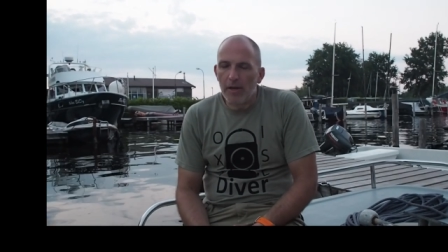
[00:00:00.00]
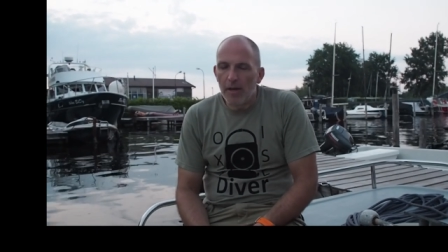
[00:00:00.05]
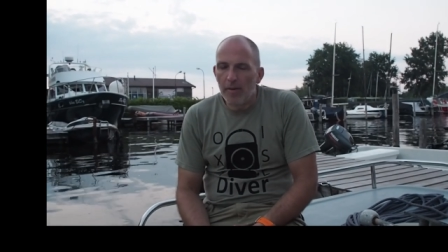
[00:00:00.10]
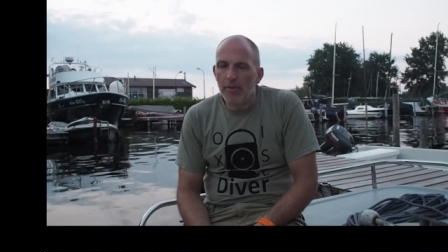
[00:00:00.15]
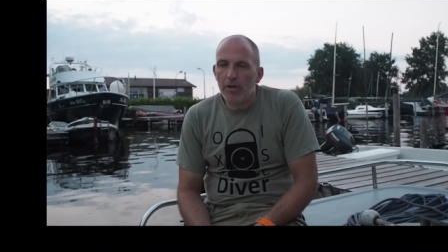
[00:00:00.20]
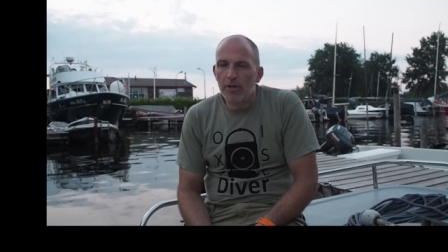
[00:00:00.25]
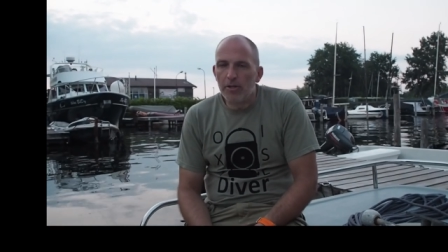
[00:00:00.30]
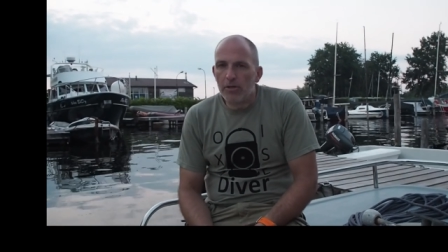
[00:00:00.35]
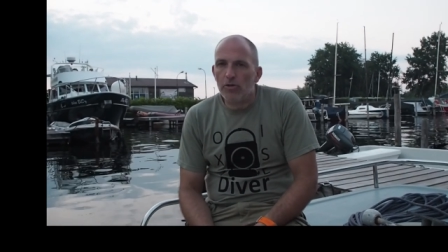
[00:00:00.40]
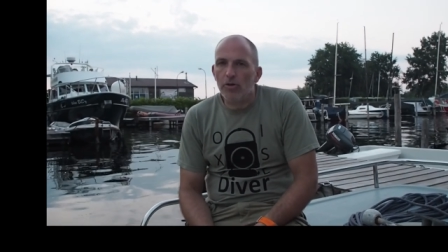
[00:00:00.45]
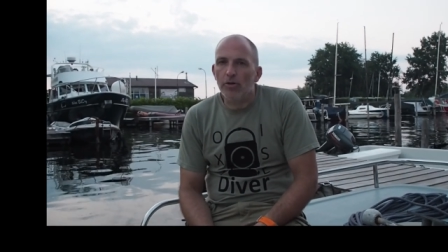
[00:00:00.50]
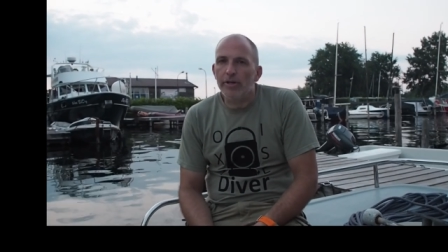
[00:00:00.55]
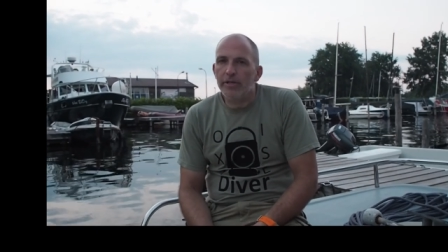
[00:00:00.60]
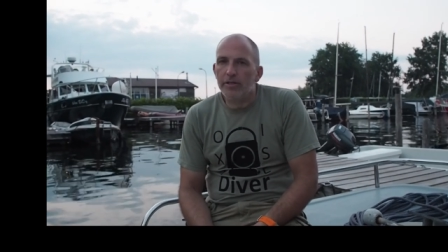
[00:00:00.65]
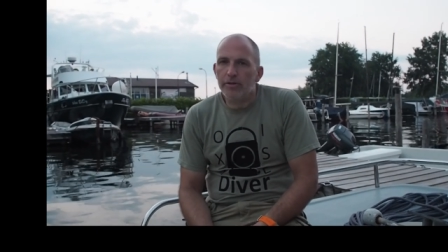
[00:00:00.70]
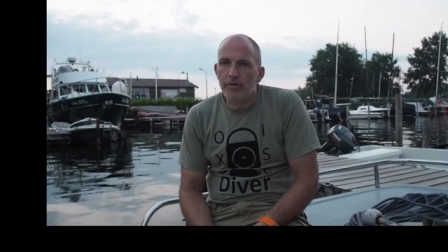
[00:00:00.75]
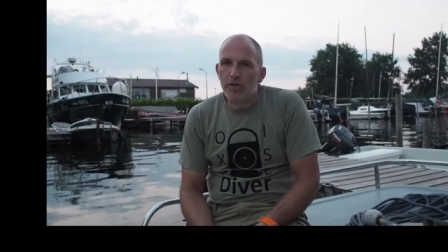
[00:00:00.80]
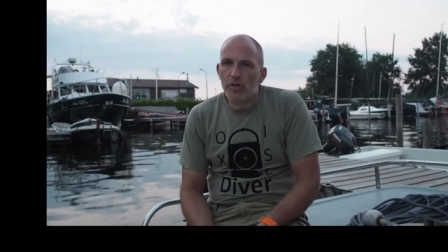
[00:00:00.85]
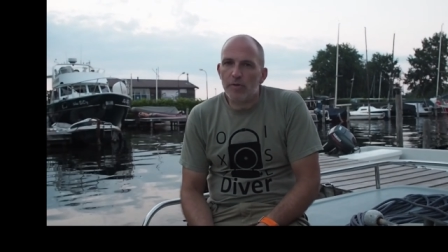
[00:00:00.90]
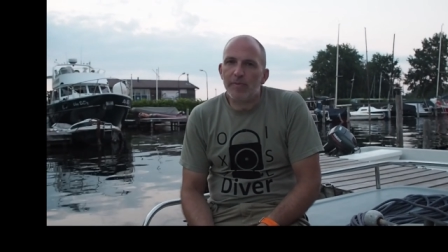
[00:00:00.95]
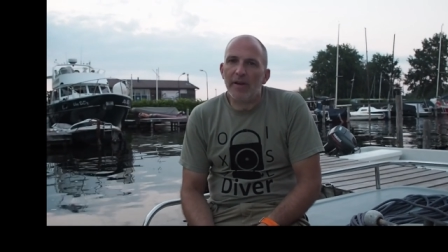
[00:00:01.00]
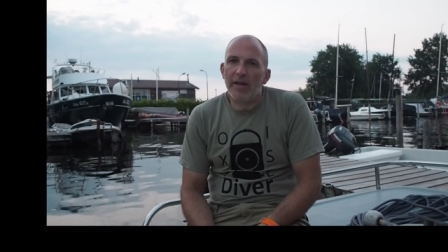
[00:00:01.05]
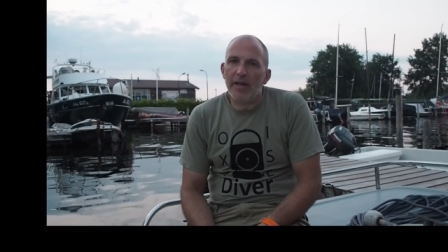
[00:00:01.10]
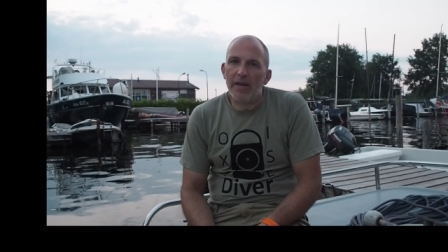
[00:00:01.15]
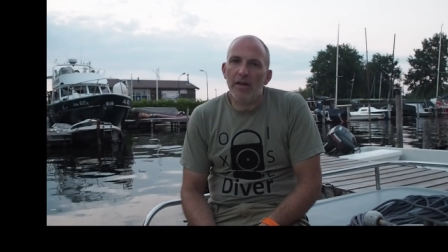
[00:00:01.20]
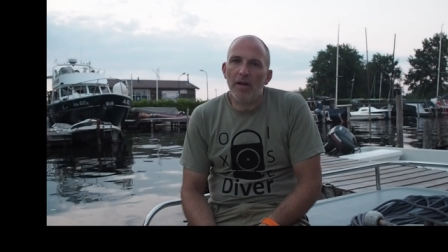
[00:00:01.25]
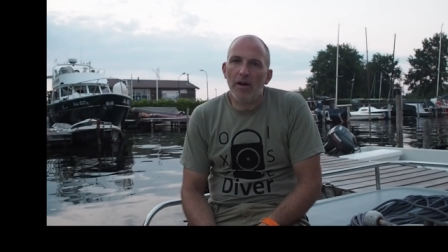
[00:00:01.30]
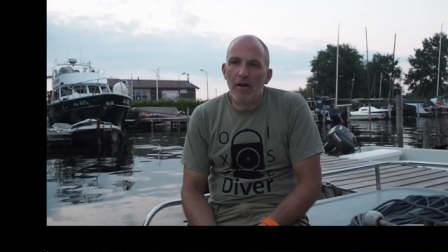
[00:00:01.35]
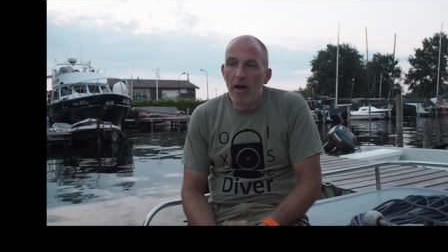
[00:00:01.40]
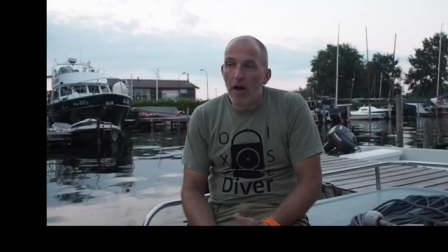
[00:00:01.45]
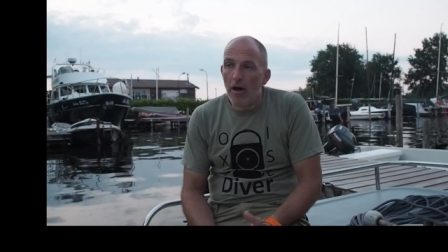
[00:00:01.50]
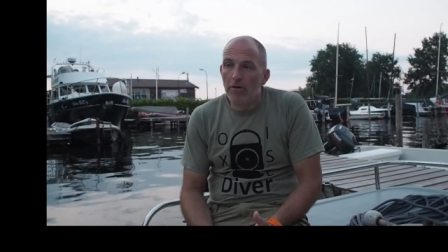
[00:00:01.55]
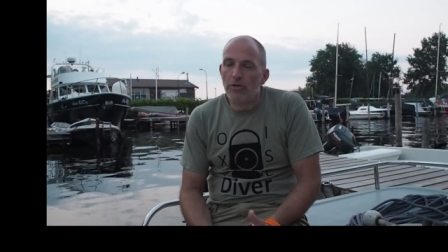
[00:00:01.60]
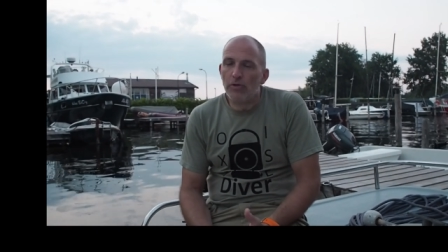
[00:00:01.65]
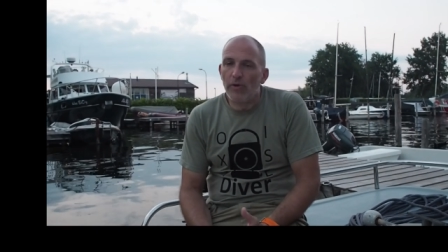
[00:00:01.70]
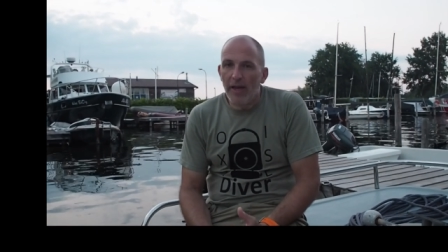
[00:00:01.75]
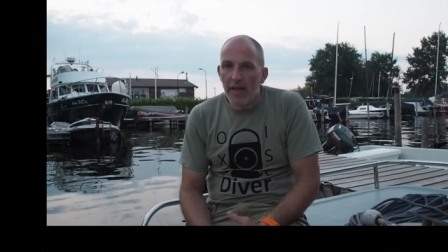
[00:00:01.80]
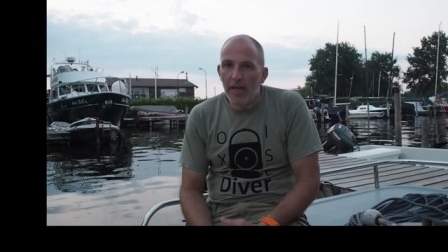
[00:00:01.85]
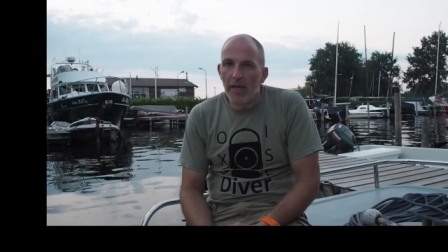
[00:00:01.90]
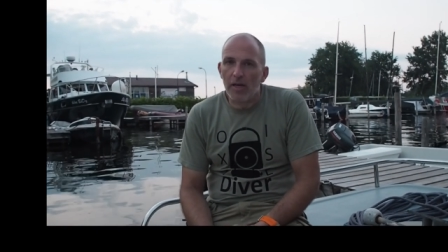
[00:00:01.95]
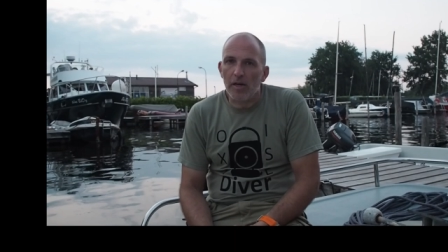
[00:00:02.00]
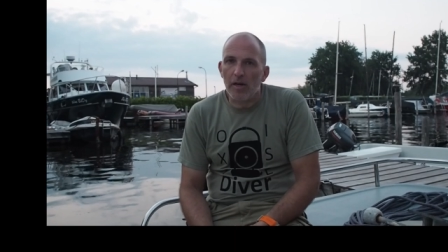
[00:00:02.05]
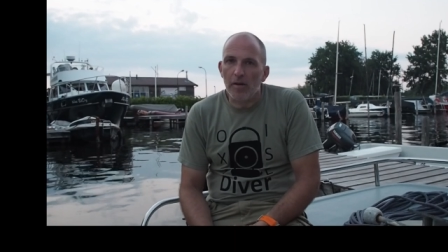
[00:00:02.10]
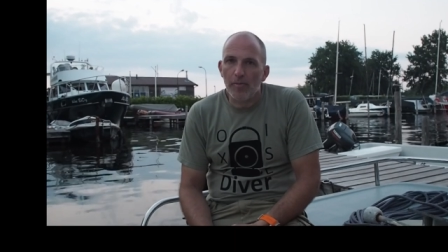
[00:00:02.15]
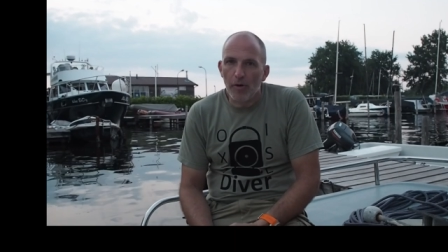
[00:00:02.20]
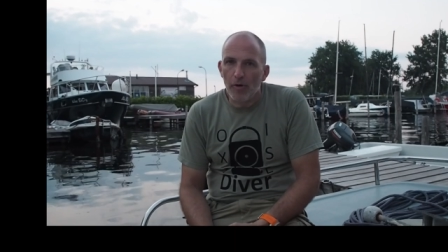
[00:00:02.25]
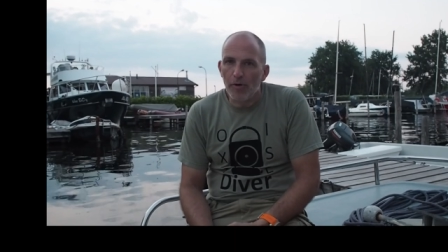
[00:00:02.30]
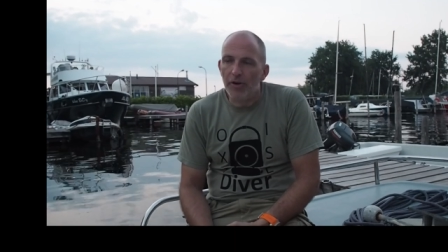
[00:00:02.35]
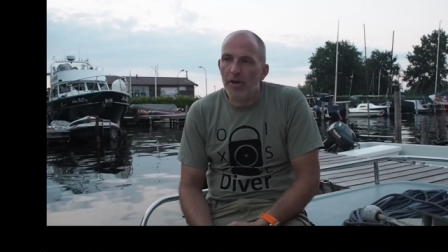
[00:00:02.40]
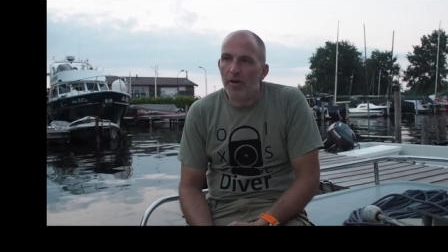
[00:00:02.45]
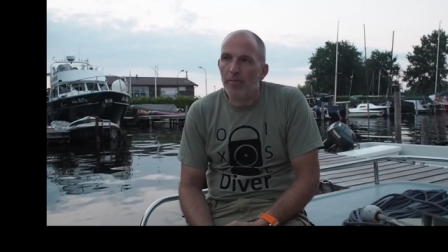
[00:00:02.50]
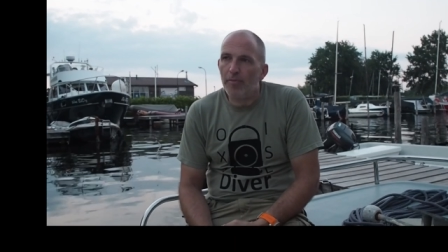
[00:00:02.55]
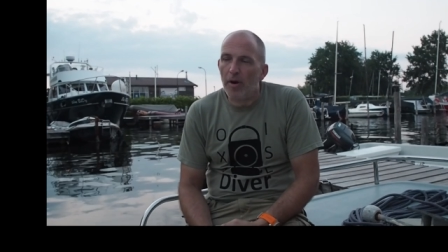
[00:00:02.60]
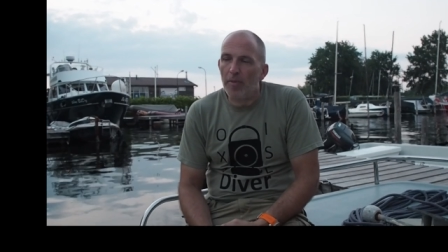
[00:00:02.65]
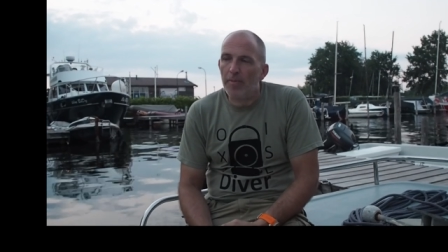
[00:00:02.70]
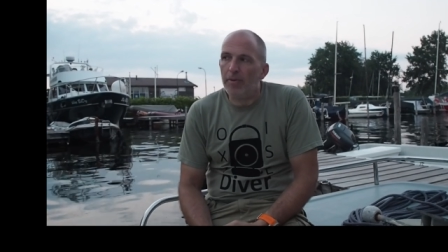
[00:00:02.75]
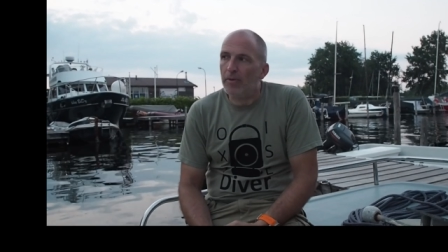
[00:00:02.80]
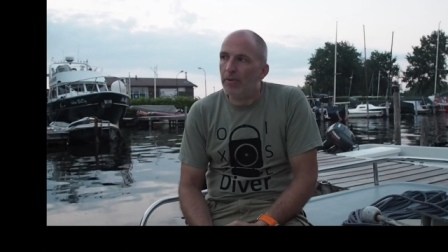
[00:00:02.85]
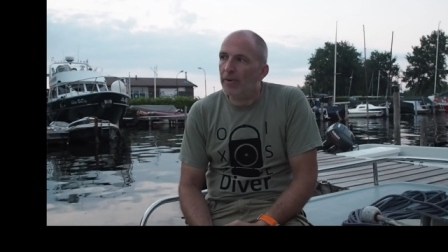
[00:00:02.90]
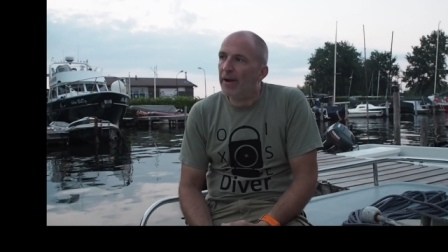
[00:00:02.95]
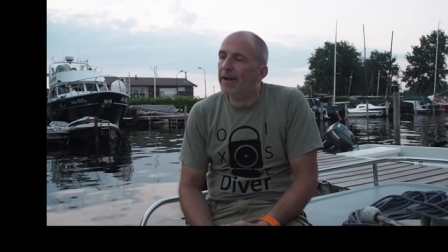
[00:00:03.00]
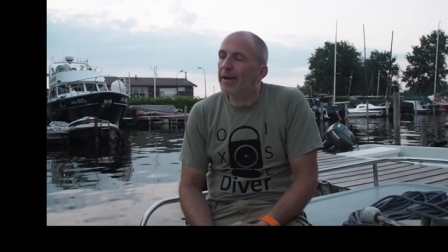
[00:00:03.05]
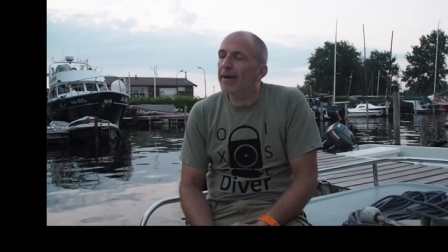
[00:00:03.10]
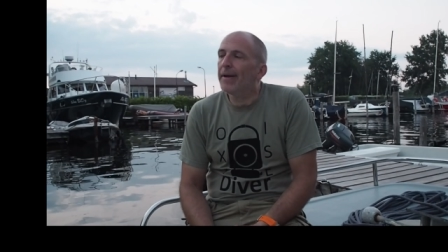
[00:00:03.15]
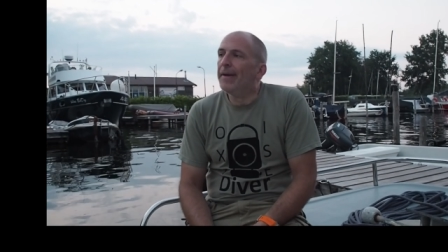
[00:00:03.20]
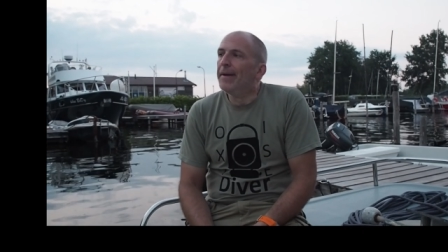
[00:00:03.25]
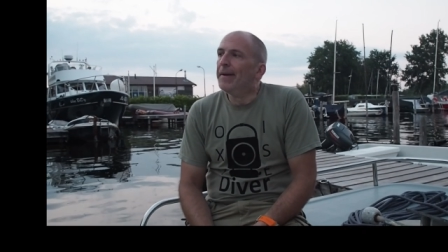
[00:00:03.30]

I'm not going to explain now how to anchor a boat in a proper way.